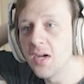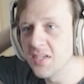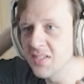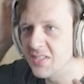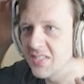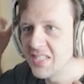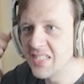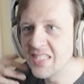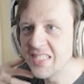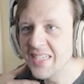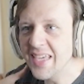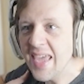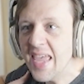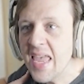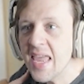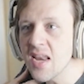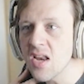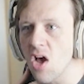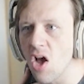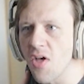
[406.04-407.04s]

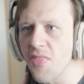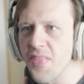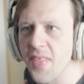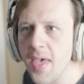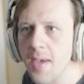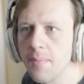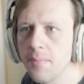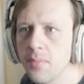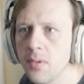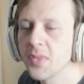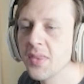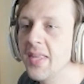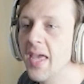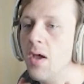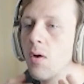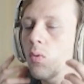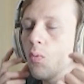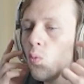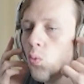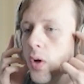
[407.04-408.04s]
skin on them that
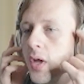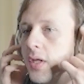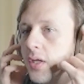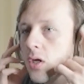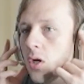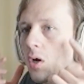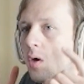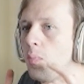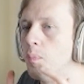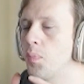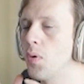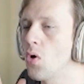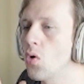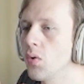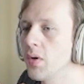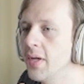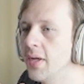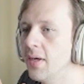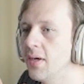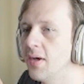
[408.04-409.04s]
when your
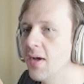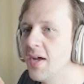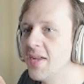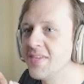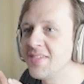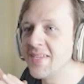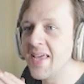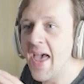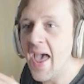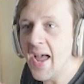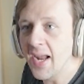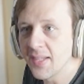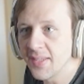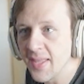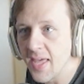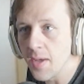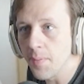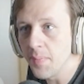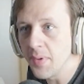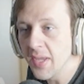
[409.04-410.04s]
opponent attacked
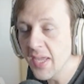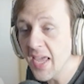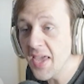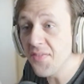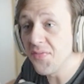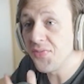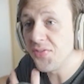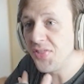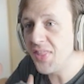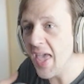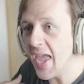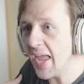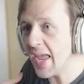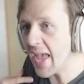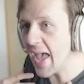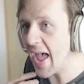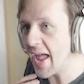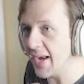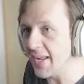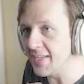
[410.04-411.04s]
them, if they
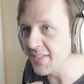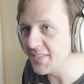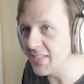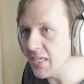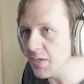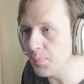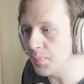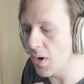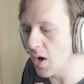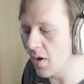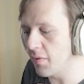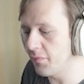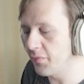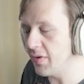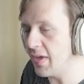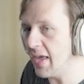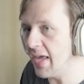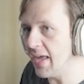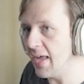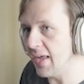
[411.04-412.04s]
had a debuff,
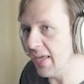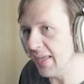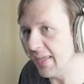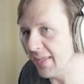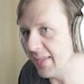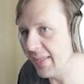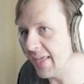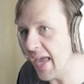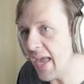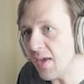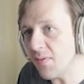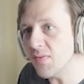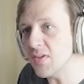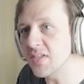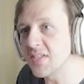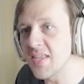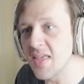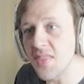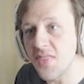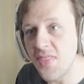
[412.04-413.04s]
it gave it
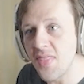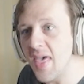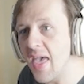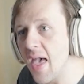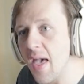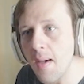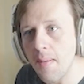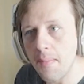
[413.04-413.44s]
to them.